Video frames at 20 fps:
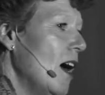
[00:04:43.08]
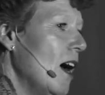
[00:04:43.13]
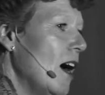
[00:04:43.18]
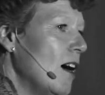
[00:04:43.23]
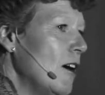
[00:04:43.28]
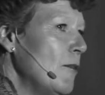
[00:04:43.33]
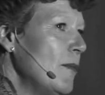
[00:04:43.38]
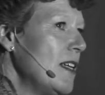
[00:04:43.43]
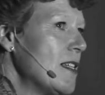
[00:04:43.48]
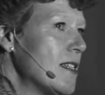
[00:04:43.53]

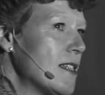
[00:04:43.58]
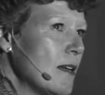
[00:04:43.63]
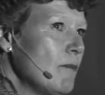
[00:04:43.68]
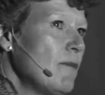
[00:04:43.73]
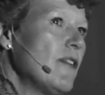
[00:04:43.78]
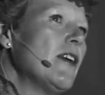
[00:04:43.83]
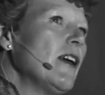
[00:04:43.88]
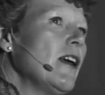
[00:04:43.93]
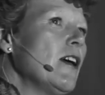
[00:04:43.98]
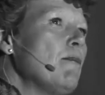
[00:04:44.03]
It's
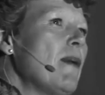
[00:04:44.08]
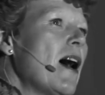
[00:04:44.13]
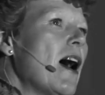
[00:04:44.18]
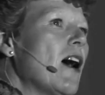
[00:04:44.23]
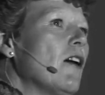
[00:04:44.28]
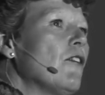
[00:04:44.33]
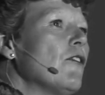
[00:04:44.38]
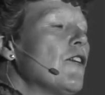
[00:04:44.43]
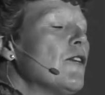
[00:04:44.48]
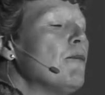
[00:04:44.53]
something
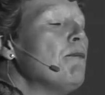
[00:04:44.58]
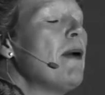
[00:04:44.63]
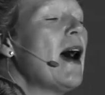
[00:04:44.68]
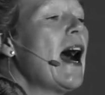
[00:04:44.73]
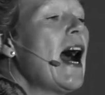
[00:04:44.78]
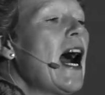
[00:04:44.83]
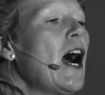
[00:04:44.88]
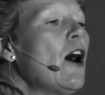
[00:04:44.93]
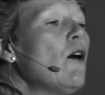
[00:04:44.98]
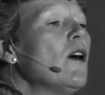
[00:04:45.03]
about the
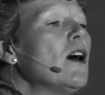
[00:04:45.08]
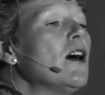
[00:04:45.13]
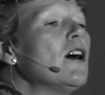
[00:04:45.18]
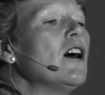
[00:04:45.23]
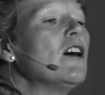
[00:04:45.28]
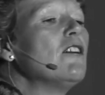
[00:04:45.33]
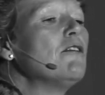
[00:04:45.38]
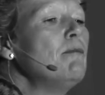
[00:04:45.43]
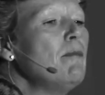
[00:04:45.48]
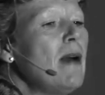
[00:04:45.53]
power
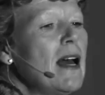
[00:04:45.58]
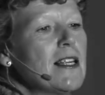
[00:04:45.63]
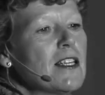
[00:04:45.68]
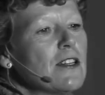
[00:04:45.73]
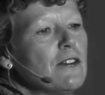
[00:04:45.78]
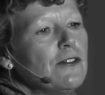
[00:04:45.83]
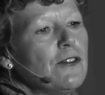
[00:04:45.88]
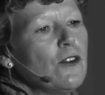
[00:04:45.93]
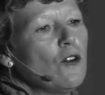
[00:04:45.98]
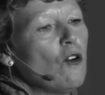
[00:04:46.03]
of
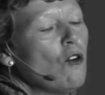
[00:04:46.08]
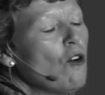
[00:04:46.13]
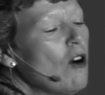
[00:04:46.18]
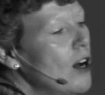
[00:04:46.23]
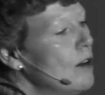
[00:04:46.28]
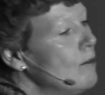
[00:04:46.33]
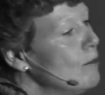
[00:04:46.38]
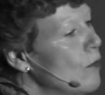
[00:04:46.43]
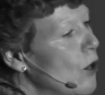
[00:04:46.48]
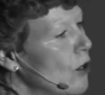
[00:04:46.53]
metaphor
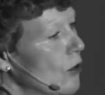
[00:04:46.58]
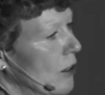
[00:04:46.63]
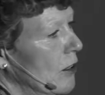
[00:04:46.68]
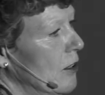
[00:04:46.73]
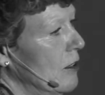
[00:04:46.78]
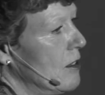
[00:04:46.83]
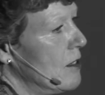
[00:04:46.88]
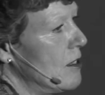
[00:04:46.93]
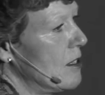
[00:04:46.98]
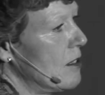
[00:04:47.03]
and
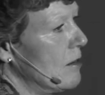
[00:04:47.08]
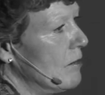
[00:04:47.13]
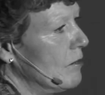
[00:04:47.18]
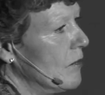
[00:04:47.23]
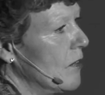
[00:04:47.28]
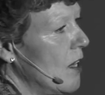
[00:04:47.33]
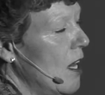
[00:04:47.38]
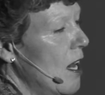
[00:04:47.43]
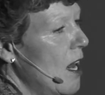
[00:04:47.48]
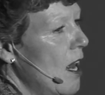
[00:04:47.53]
models.
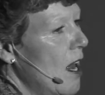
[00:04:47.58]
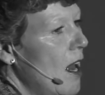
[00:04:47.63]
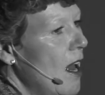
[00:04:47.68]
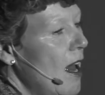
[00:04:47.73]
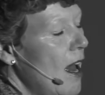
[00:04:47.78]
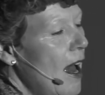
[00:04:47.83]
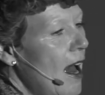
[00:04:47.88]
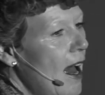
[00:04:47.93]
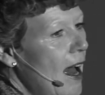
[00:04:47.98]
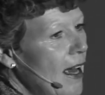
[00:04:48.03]

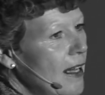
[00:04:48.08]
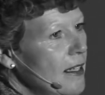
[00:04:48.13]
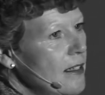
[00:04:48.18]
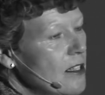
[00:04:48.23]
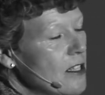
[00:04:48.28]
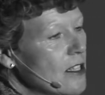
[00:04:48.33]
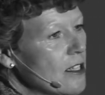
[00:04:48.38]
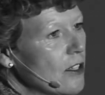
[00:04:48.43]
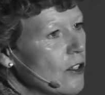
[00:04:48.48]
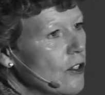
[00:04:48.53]

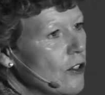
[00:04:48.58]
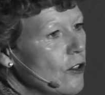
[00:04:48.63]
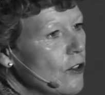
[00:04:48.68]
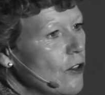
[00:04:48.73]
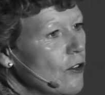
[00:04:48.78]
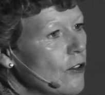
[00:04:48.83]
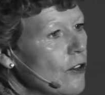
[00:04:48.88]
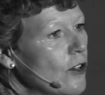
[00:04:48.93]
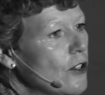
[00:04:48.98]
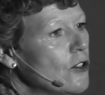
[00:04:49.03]
And
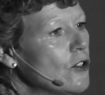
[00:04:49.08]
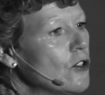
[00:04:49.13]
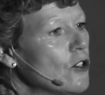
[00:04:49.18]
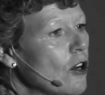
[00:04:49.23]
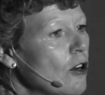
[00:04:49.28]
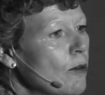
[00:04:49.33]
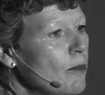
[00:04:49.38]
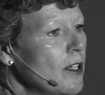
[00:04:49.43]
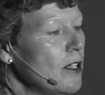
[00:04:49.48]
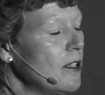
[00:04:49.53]
the
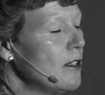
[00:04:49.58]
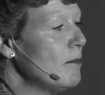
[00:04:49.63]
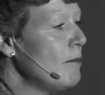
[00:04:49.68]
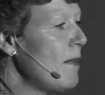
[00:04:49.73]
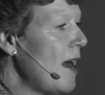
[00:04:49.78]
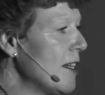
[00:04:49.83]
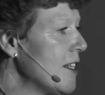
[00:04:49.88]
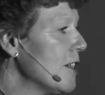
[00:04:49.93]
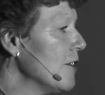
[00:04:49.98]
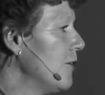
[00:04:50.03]
dominant
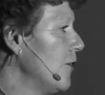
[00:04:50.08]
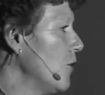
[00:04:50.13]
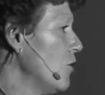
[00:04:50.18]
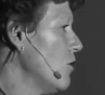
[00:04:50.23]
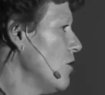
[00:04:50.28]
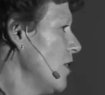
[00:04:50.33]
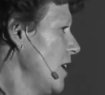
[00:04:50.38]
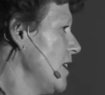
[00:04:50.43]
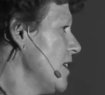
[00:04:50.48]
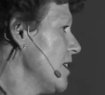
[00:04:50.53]

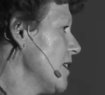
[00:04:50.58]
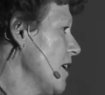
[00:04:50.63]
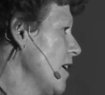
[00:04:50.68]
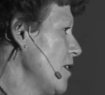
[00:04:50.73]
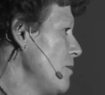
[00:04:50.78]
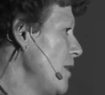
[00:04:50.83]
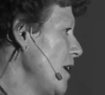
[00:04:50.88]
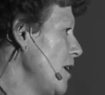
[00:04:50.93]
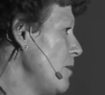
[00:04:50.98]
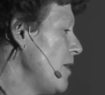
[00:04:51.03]
metaphor
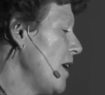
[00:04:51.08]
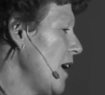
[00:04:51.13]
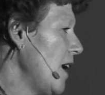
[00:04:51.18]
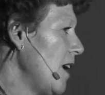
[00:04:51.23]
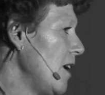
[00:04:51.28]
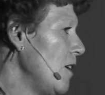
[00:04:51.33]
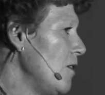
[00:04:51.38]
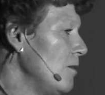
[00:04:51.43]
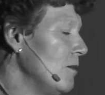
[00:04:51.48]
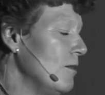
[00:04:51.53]
inside
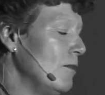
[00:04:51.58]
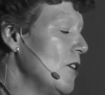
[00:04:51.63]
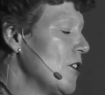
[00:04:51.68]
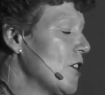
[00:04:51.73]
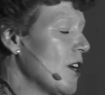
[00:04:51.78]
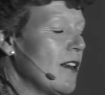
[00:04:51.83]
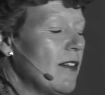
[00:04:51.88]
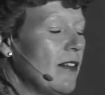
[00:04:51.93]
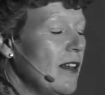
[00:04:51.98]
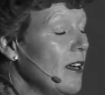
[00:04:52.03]
BP,
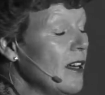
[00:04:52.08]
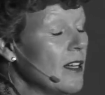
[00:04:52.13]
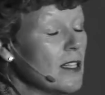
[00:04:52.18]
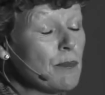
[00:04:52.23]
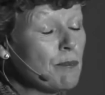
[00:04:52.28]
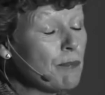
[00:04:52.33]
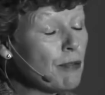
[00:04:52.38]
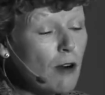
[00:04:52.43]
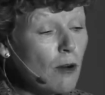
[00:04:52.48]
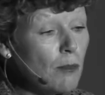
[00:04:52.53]
which I think is
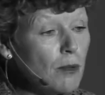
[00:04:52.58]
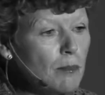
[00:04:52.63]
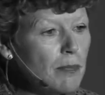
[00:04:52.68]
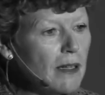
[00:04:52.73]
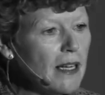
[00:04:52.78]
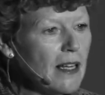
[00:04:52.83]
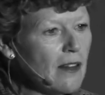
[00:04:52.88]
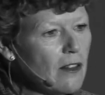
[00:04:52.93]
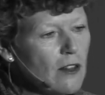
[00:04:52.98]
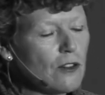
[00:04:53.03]

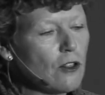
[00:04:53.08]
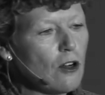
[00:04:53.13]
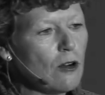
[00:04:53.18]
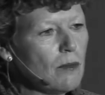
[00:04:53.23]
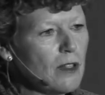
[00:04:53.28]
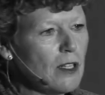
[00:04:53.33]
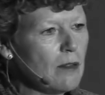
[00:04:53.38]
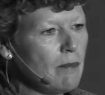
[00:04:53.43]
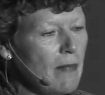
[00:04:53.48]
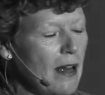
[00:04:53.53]
probably the
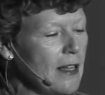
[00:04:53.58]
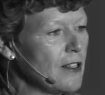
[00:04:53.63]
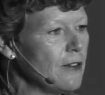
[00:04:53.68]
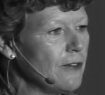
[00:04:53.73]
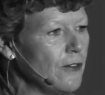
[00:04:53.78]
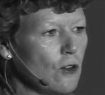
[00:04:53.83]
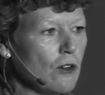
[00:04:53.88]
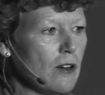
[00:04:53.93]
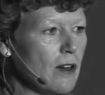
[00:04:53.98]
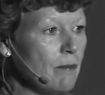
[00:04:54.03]
dominant
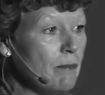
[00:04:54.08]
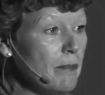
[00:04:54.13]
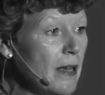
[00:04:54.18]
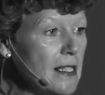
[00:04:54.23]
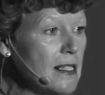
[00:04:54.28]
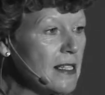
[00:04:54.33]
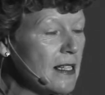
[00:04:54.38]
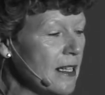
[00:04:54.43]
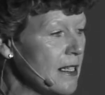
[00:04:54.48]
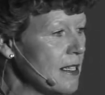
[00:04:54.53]
metaphor in
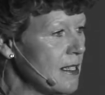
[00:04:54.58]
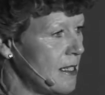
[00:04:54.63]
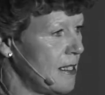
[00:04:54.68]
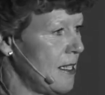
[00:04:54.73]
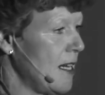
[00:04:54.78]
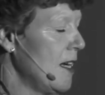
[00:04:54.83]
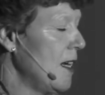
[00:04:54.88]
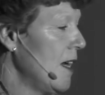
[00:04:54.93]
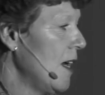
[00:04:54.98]
business,